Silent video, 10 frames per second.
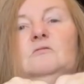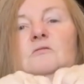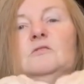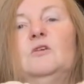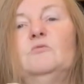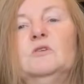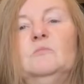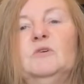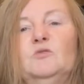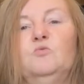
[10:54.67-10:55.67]
they would have
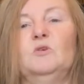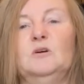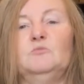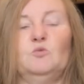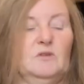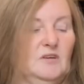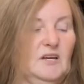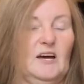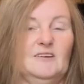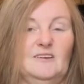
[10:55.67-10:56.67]
been whipped with a
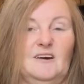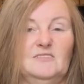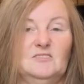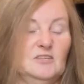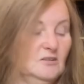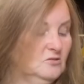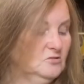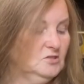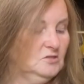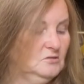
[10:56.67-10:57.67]
cat o' nine tails.